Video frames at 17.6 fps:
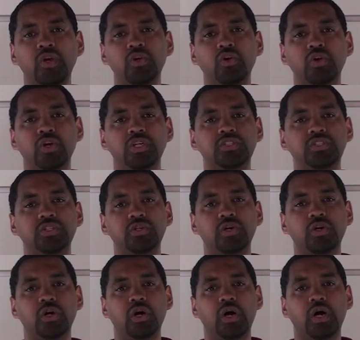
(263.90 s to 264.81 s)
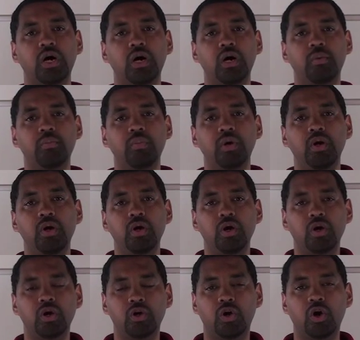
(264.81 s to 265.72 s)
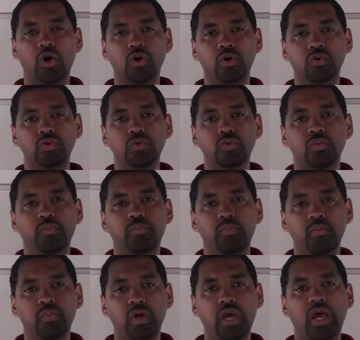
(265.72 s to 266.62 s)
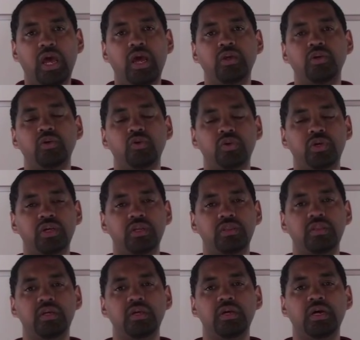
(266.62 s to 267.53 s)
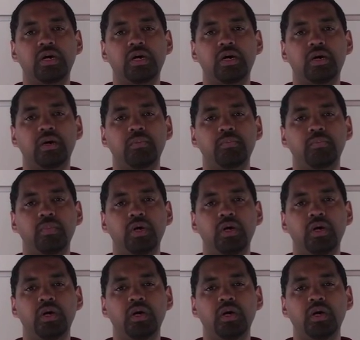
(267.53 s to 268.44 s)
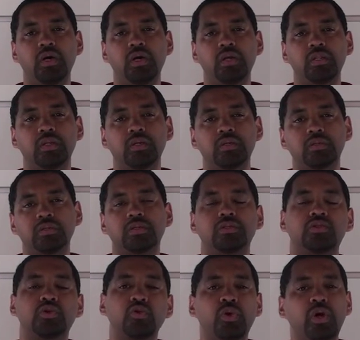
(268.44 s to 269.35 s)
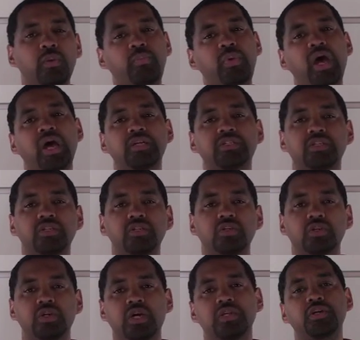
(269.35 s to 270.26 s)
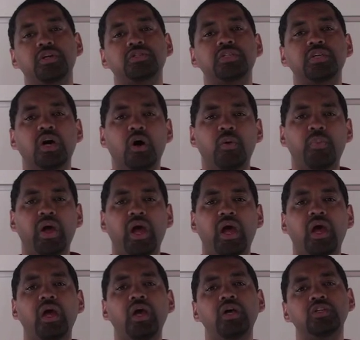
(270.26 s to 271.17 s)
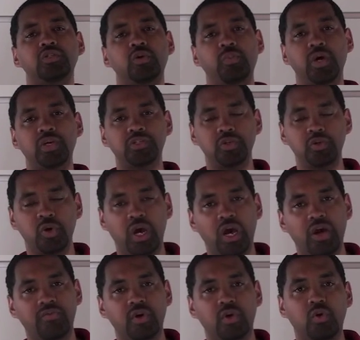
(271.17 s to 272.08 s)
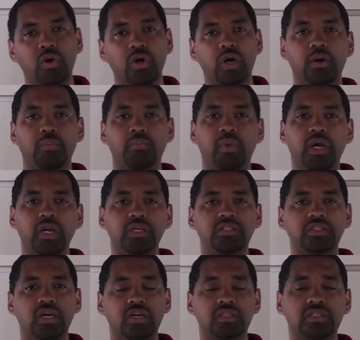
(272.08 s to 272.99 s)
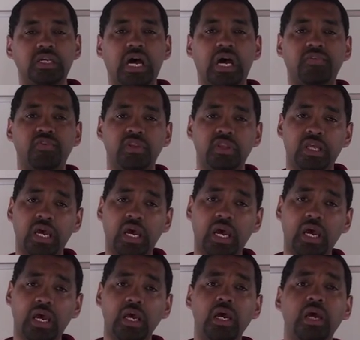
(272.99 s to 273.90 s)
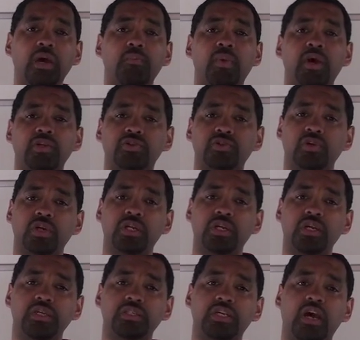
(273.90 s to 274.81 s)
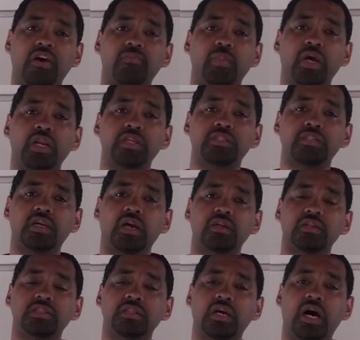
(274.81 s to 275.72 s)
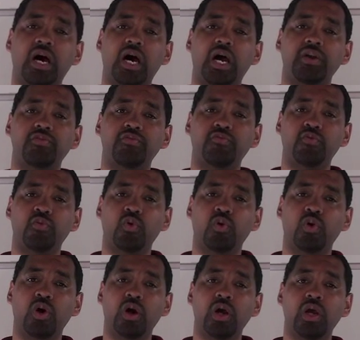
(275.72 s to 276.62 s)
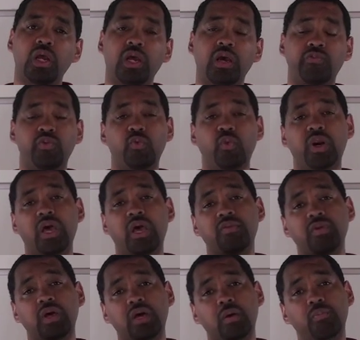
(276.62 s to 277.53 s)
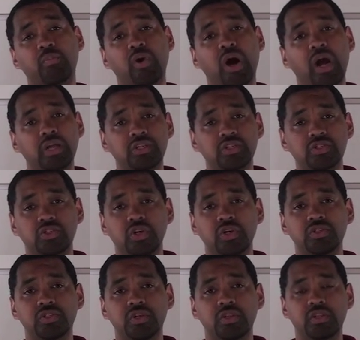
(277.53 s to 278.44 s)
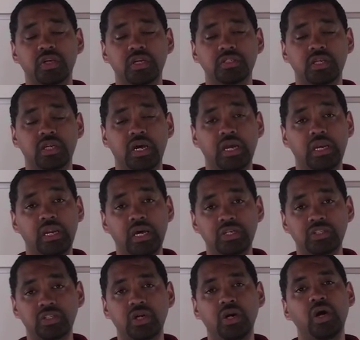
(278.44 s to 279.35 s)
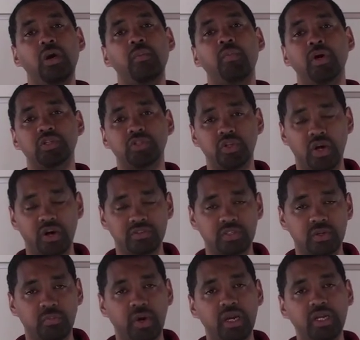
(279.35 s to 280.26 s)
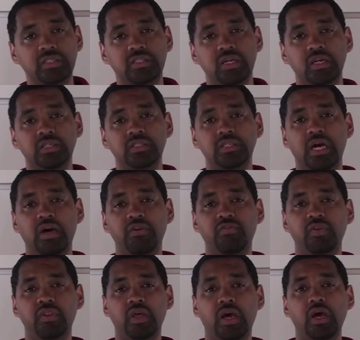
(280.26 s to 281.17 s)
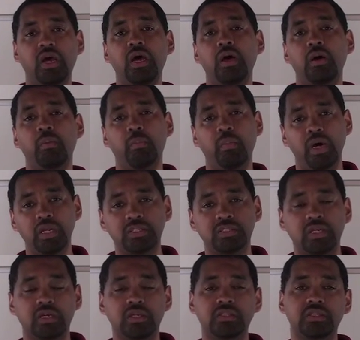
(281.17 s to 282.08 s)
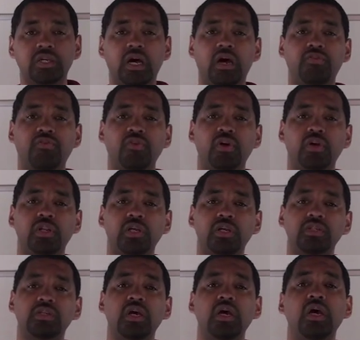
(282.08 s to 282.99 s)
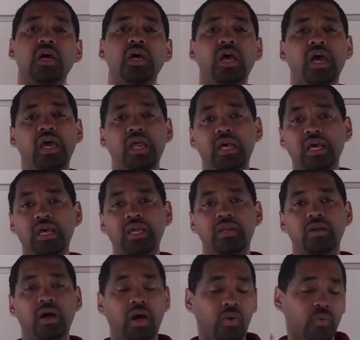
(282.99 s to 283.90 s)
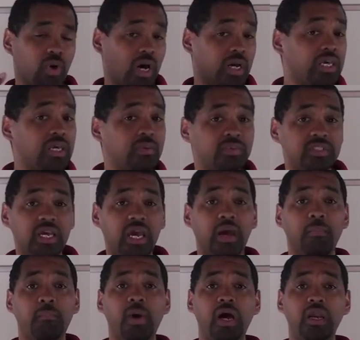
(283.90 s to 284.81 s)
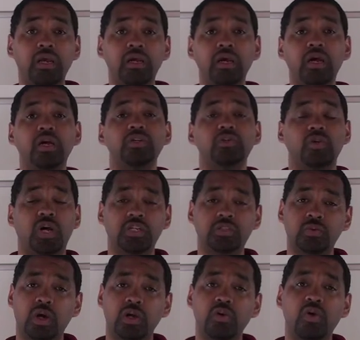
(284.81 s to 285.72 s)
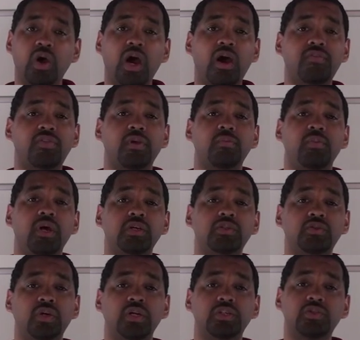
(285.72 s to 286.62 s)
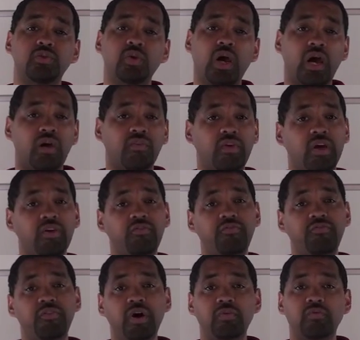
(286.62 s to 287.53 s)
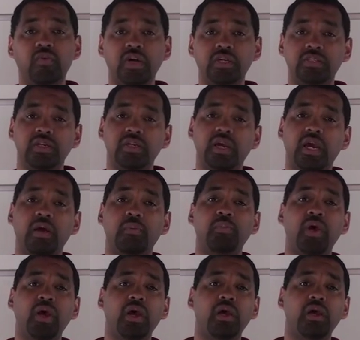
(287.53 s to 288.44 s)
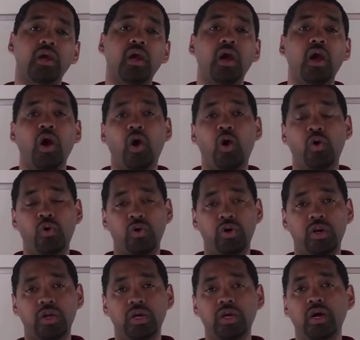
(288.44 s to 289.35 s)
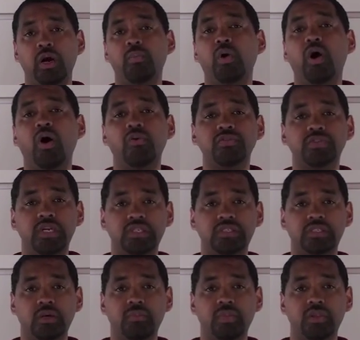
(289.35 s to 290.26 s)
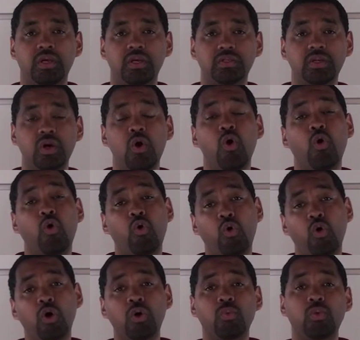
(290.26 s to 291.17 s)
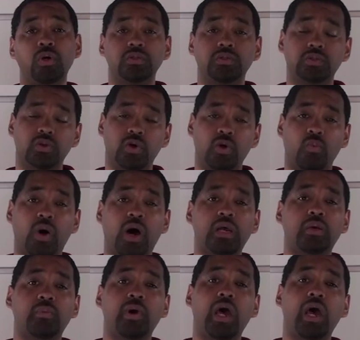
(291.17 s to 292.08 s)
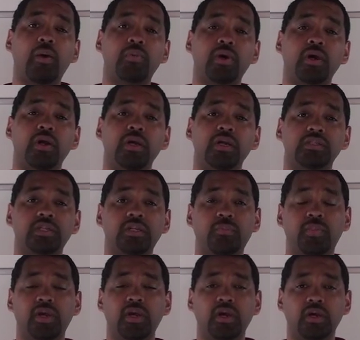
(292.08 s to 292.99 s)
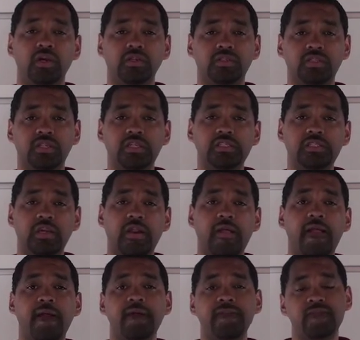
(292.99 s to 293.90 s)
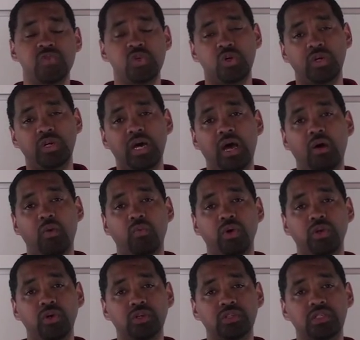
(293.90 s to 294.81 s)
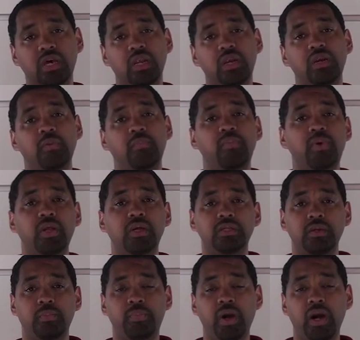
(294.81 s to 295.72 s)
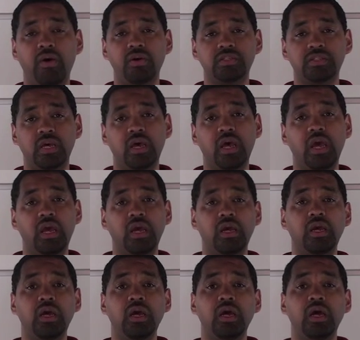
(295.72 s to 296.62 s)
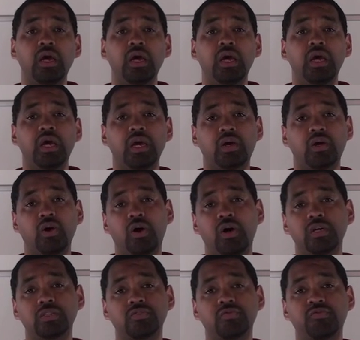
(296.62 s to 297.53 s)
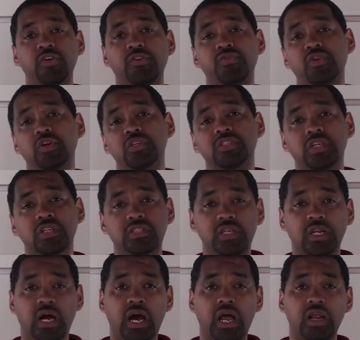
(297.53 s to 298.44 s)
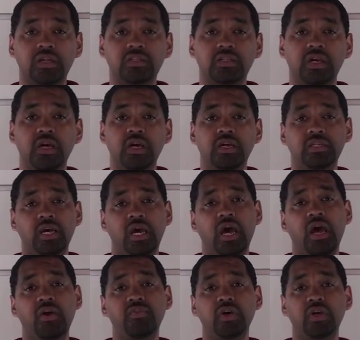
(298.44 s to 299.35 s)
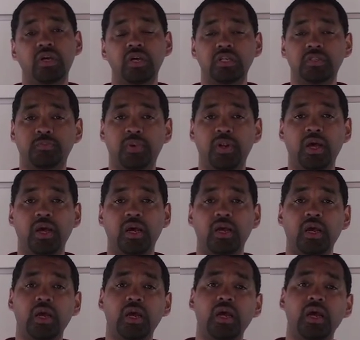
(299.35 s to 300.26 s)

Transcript: you'll get your girdle, and you'll get the 2 hip pads in your tail pad. So make sure you have money set aside for that. Make sure the kids have money set aside for if you want to have like a practice jersey or things of that nature. Make sure you have some money set aside for that, money set aside for cleats. And I keep saying money, so that's why you have to make sure that you have a fundraising campaign in order to help offset some of this. Or what's going to wind up happening is at the beginning of the season, when you're telling the parents that, hey, it costs $50 or $60 to have your kids play,